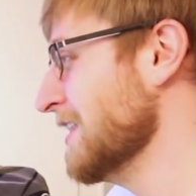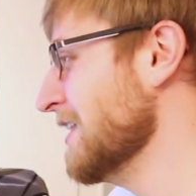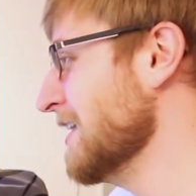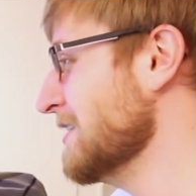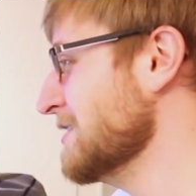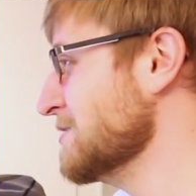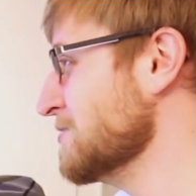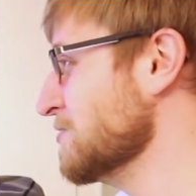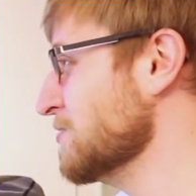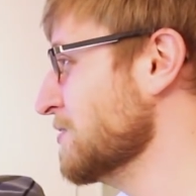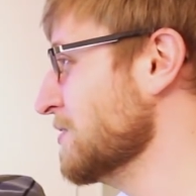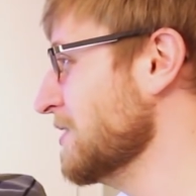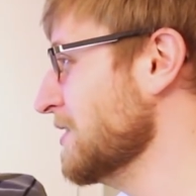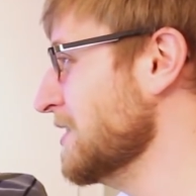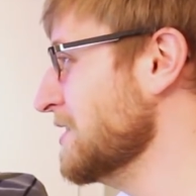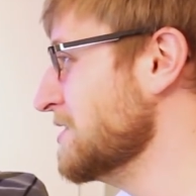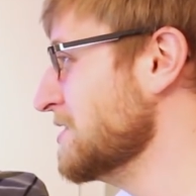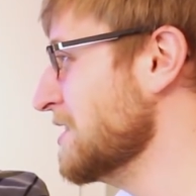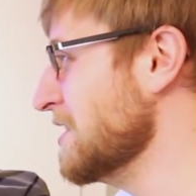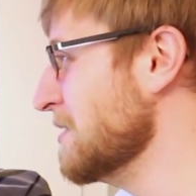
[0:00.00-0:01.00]
That is
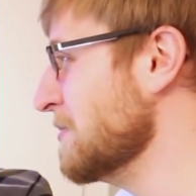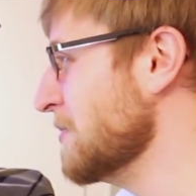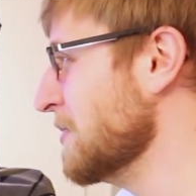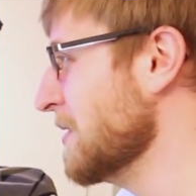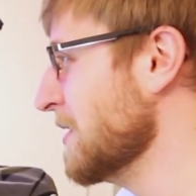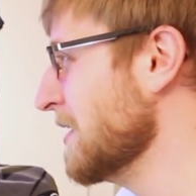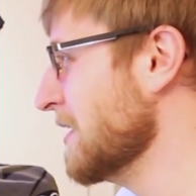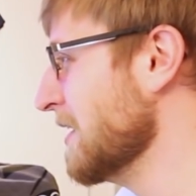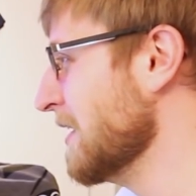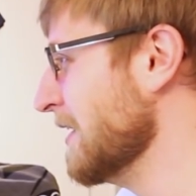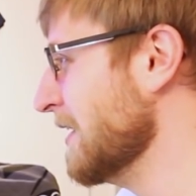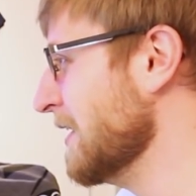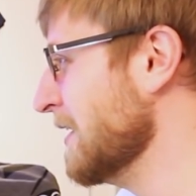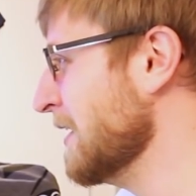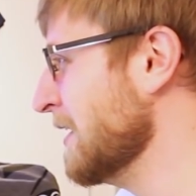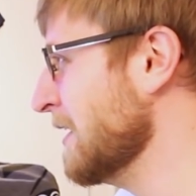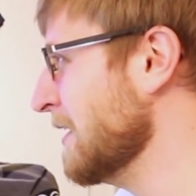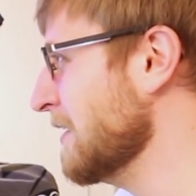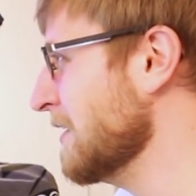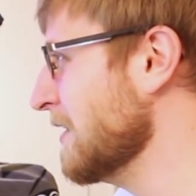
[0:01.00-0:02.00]
really cheap.
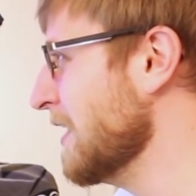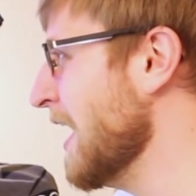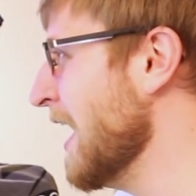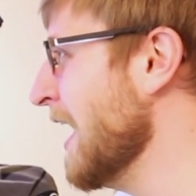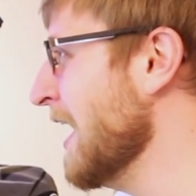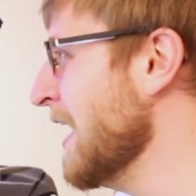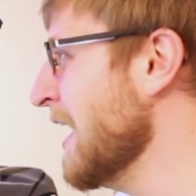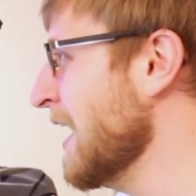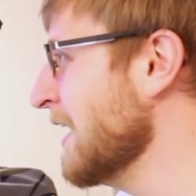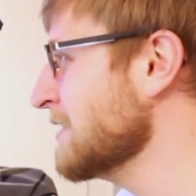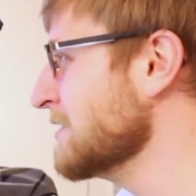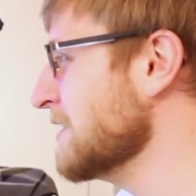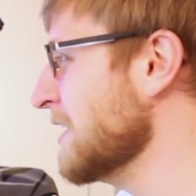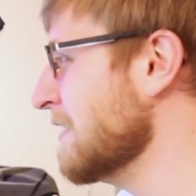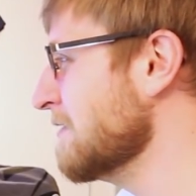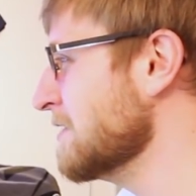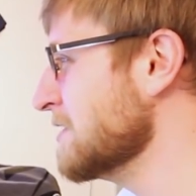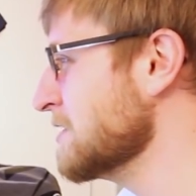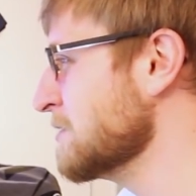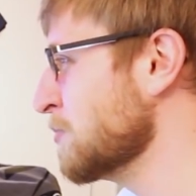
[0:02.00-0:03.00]
I actually
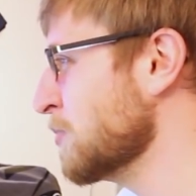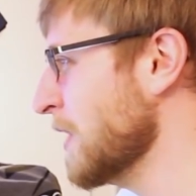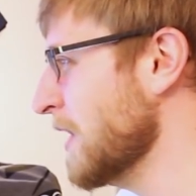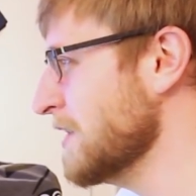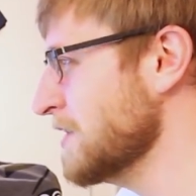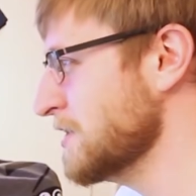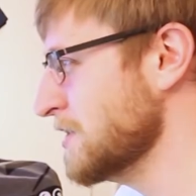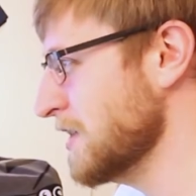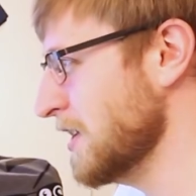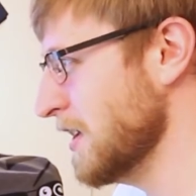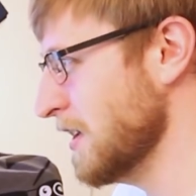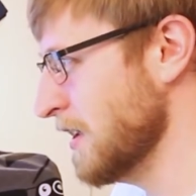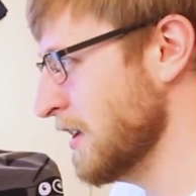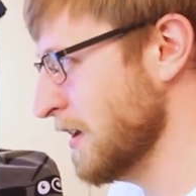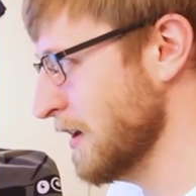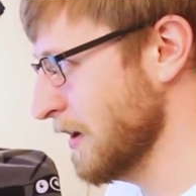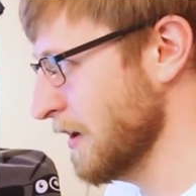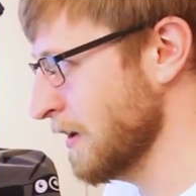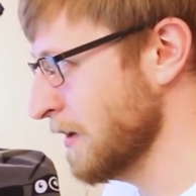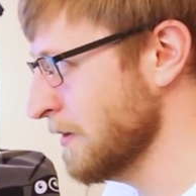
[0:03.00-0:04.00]
have a spreadsheet
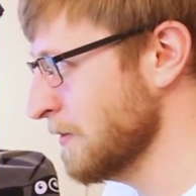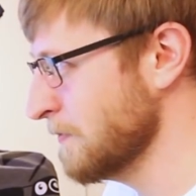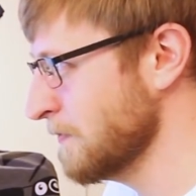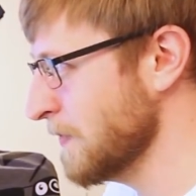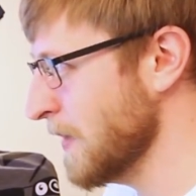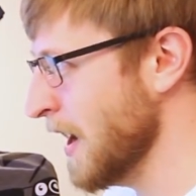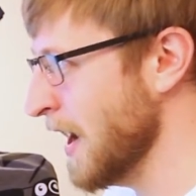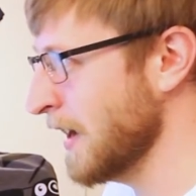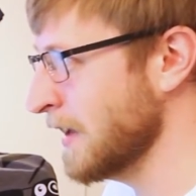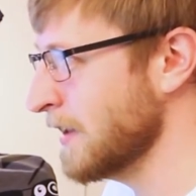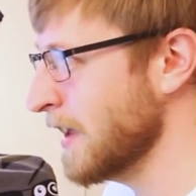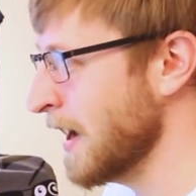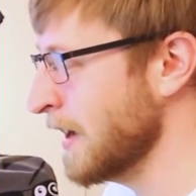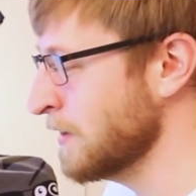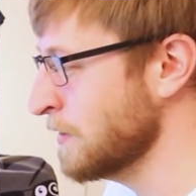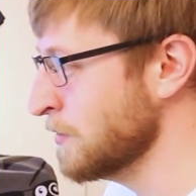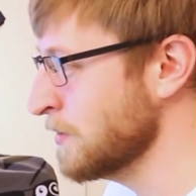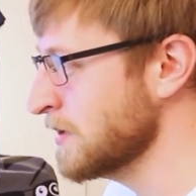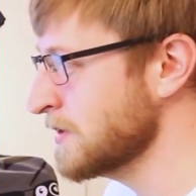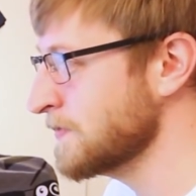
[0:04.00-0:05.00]
here. I
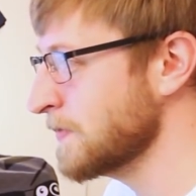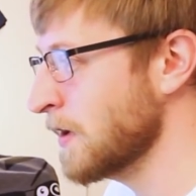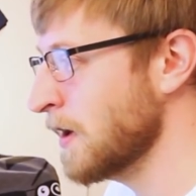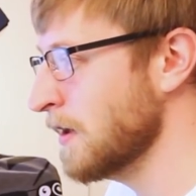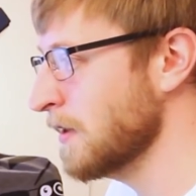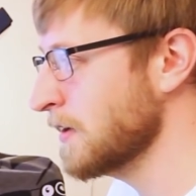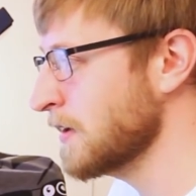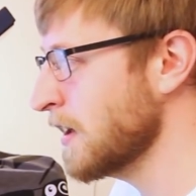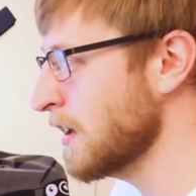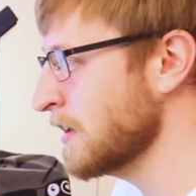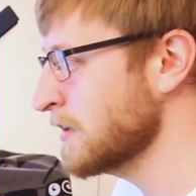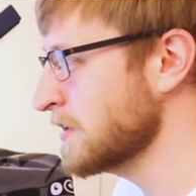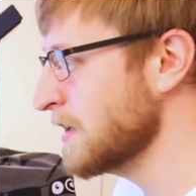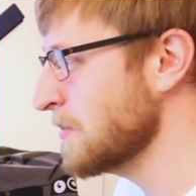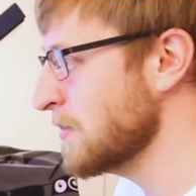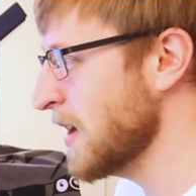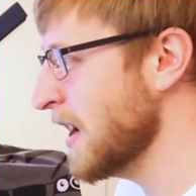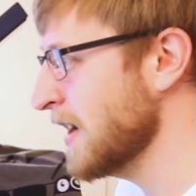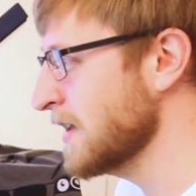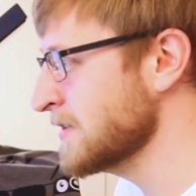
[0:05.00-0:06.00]
do this for all the cars
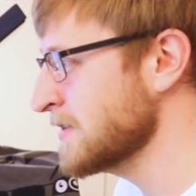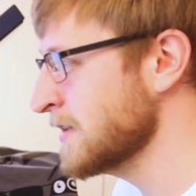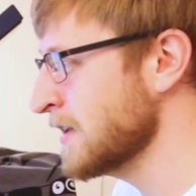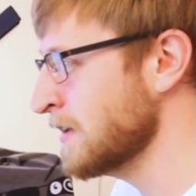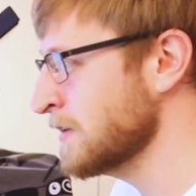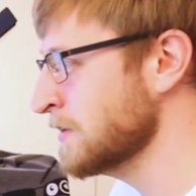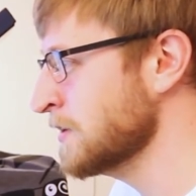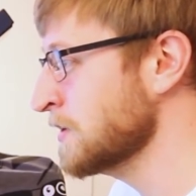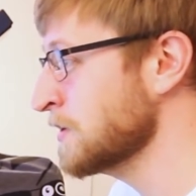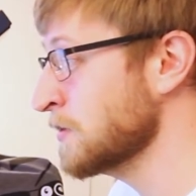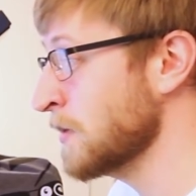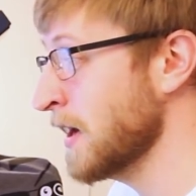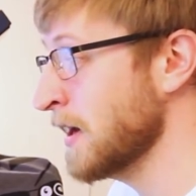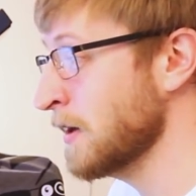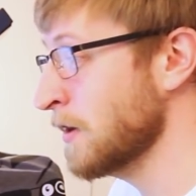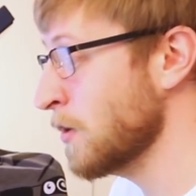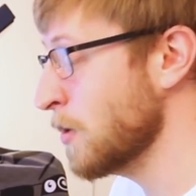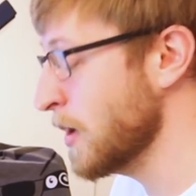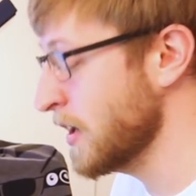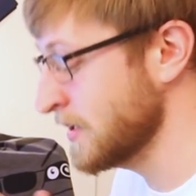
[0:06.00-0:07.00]
I buy and sell just so I
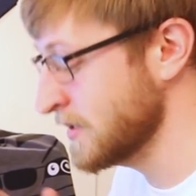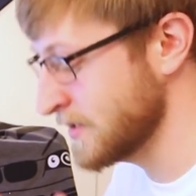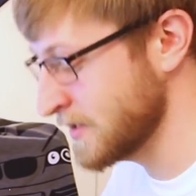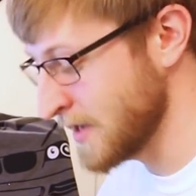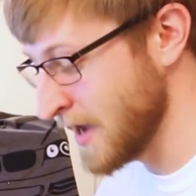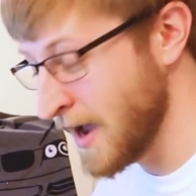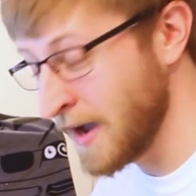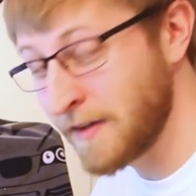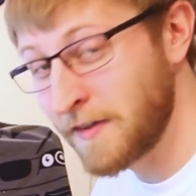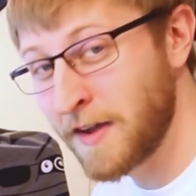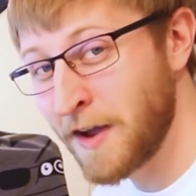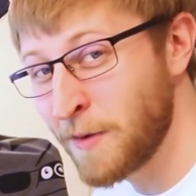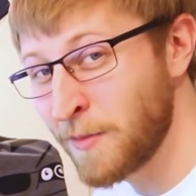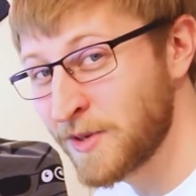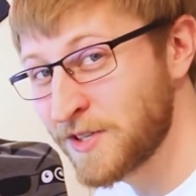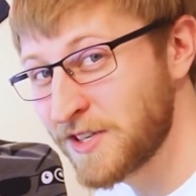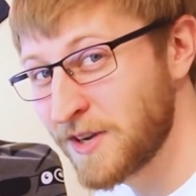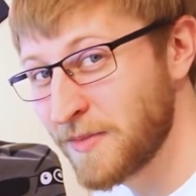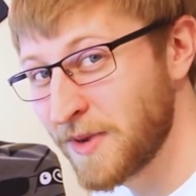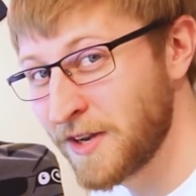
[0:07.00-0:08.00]
know exactly how
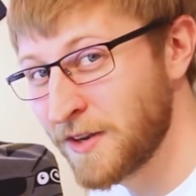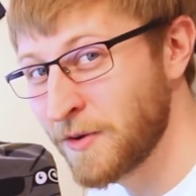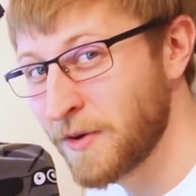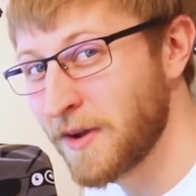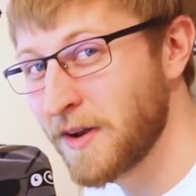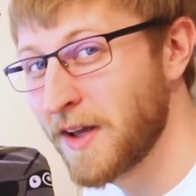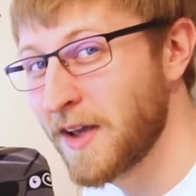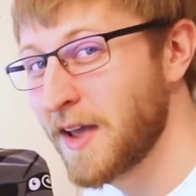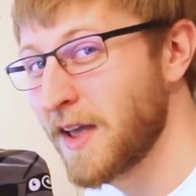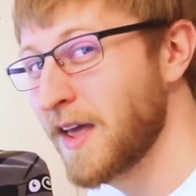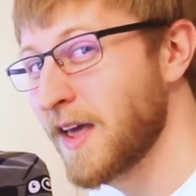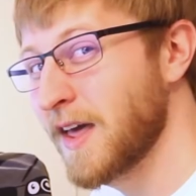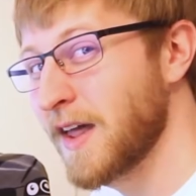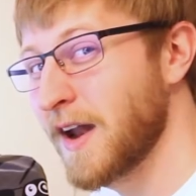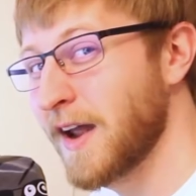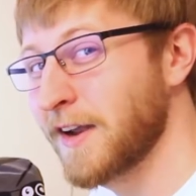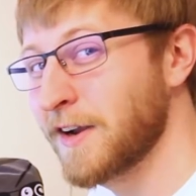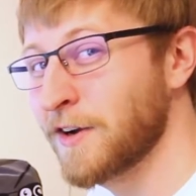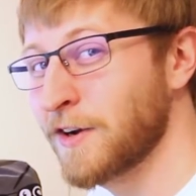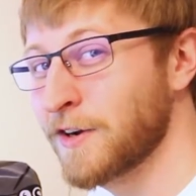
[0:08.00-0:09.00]
much I'm into it,
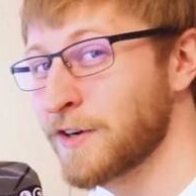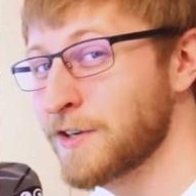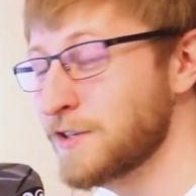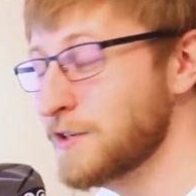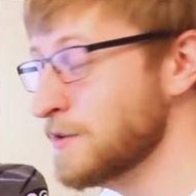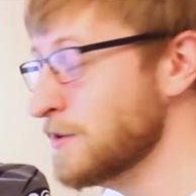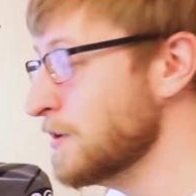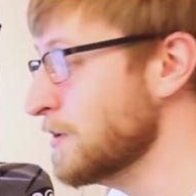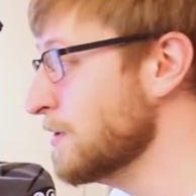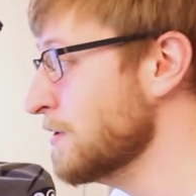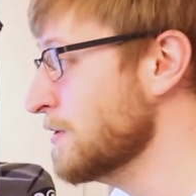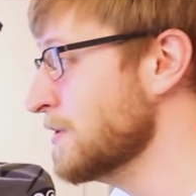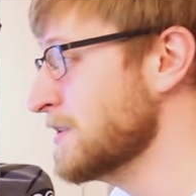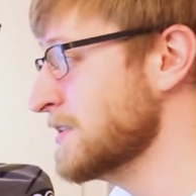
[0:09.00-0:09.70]
and I encourage you to do the